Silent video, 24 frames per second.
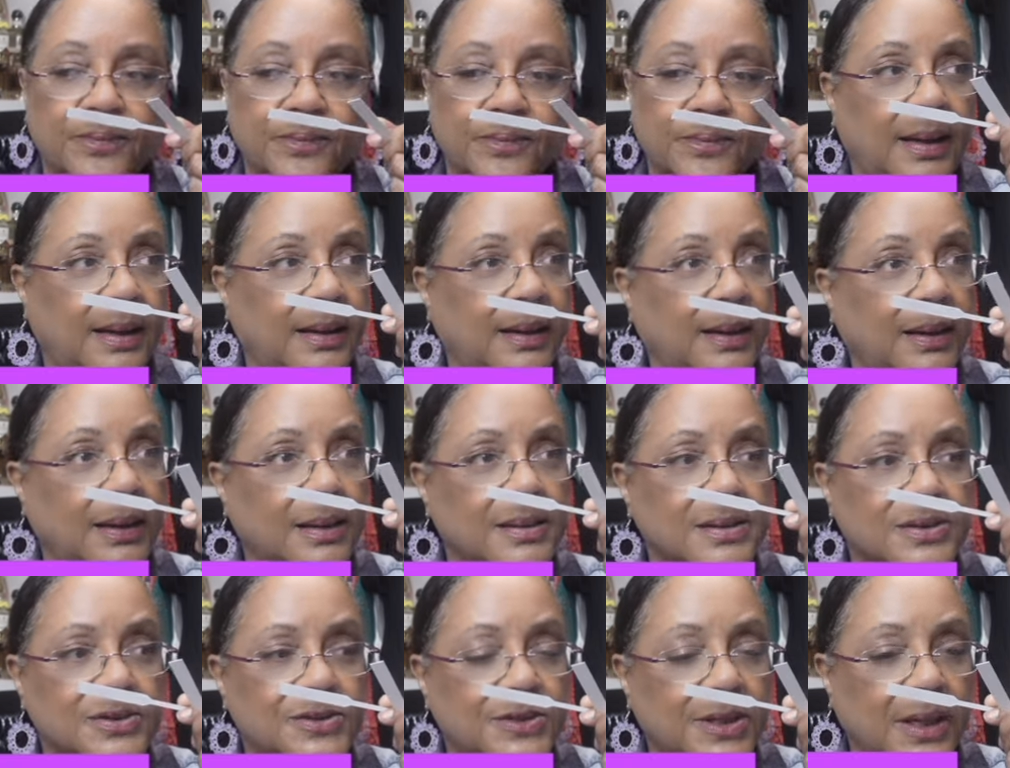It
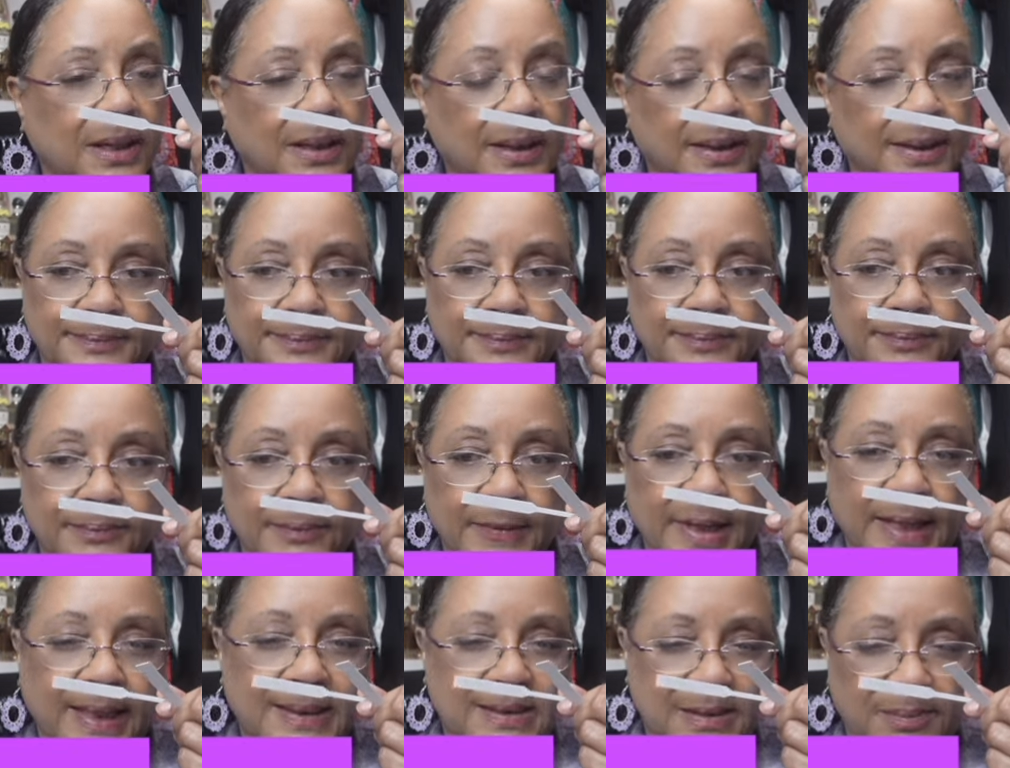is,
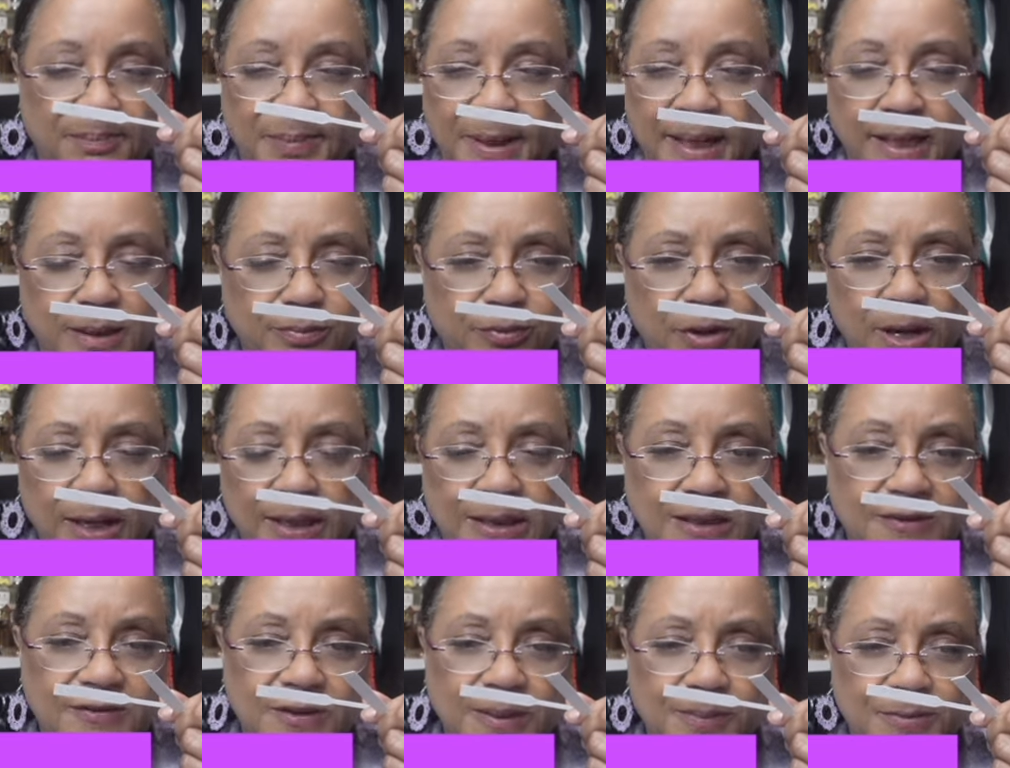it's a baked
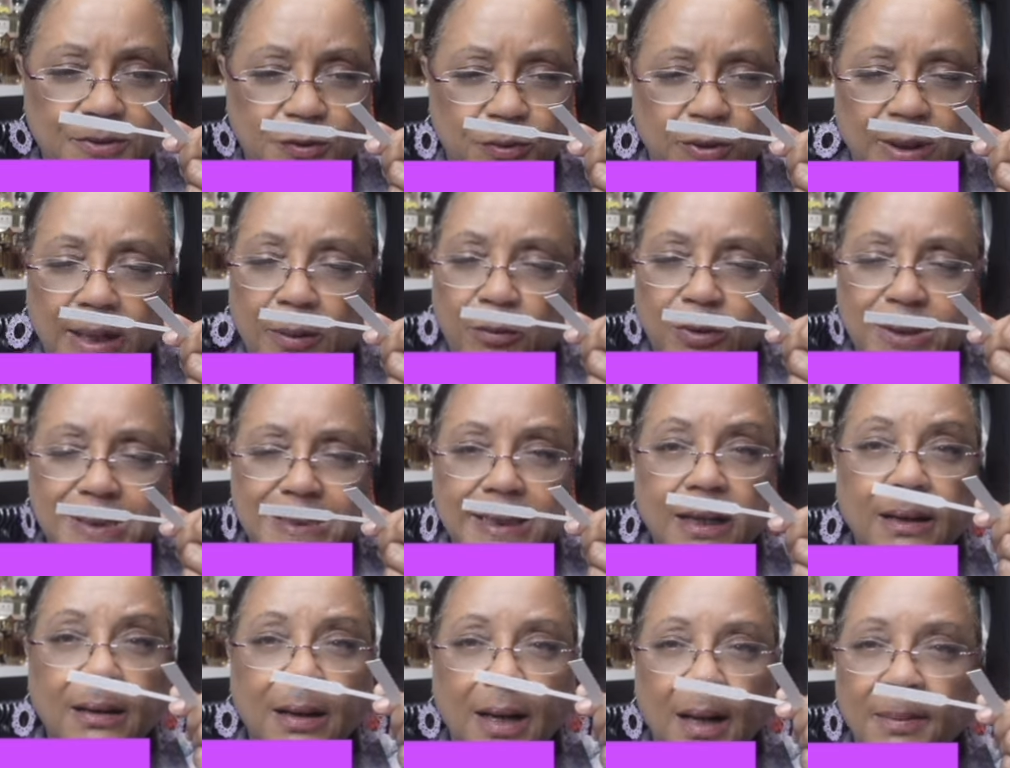product of some sort. I wouldn't
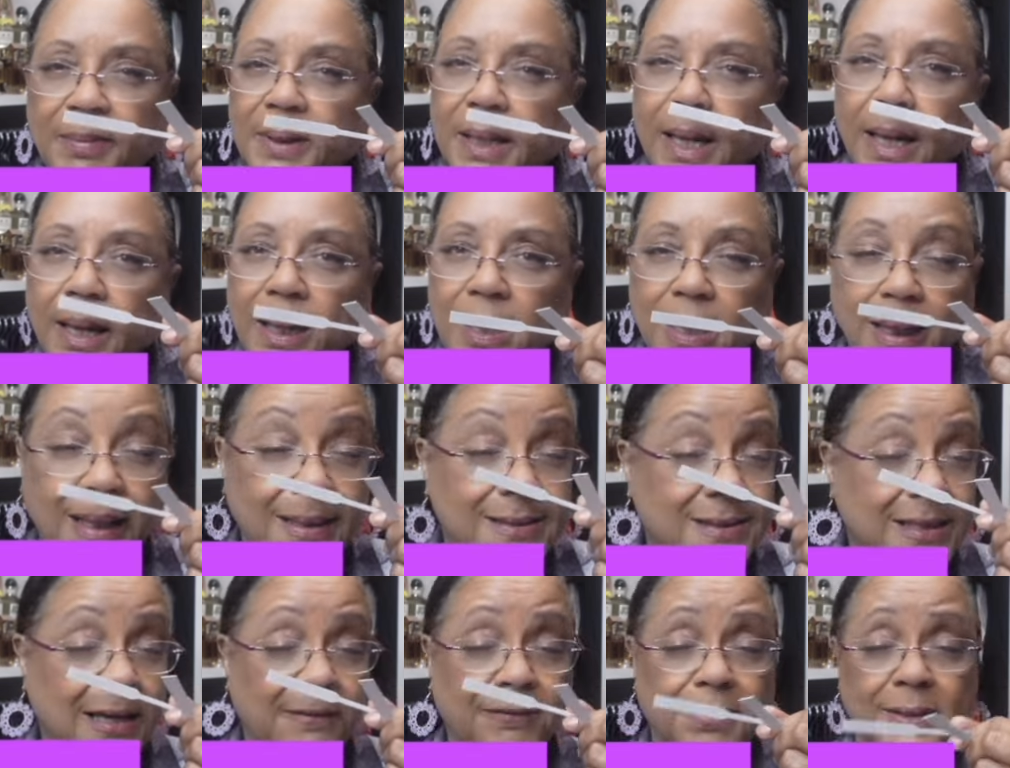say a cupcake.
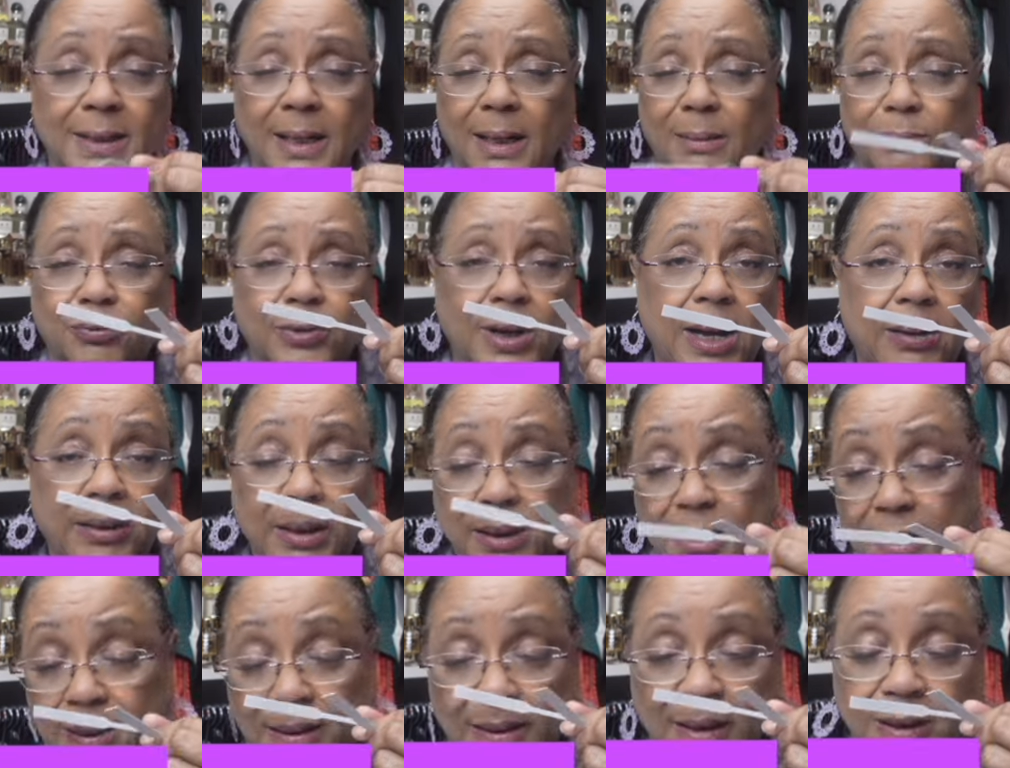It's definitely not a brownie
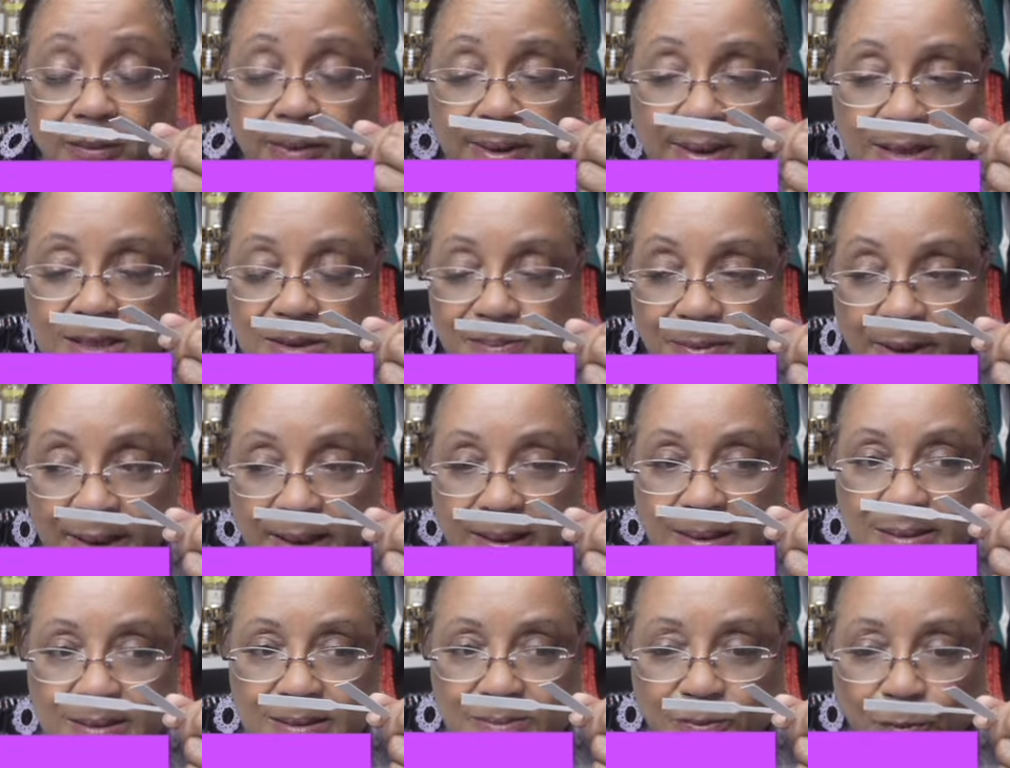like the other one is, but
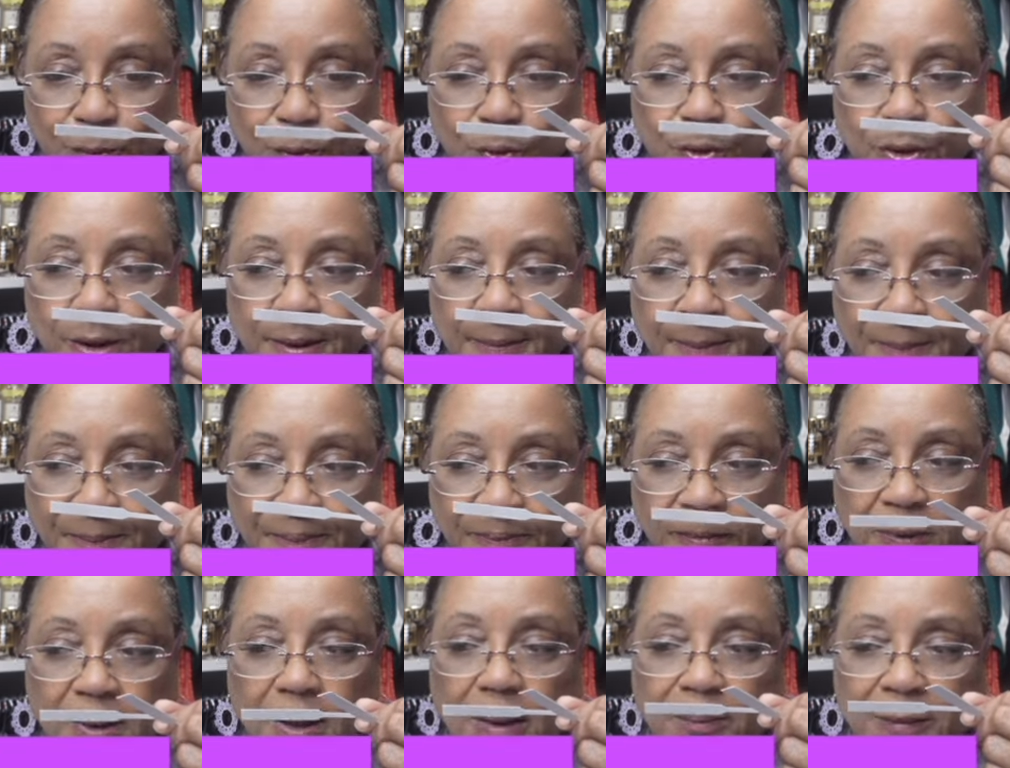it is more
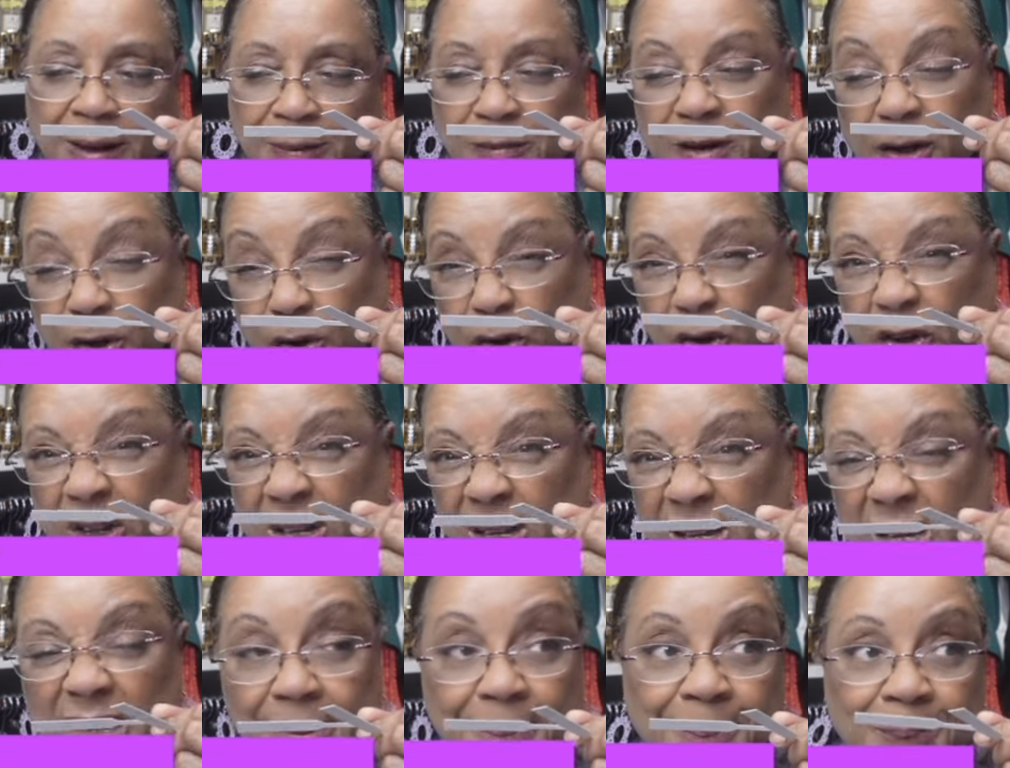maybe a
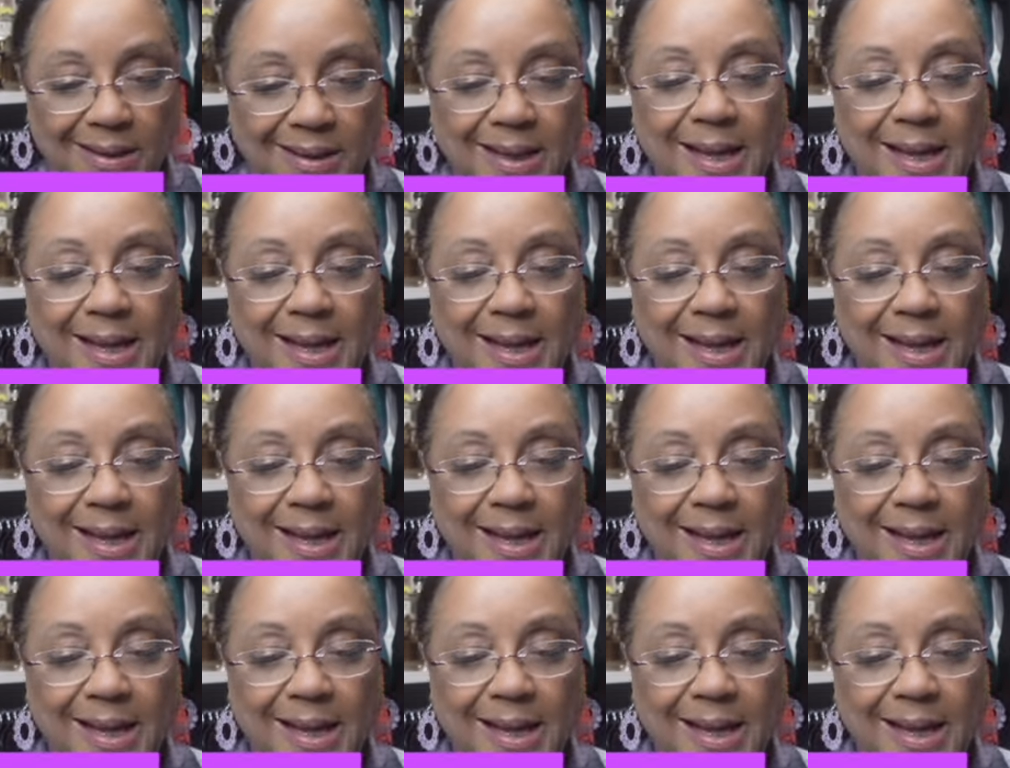cookie.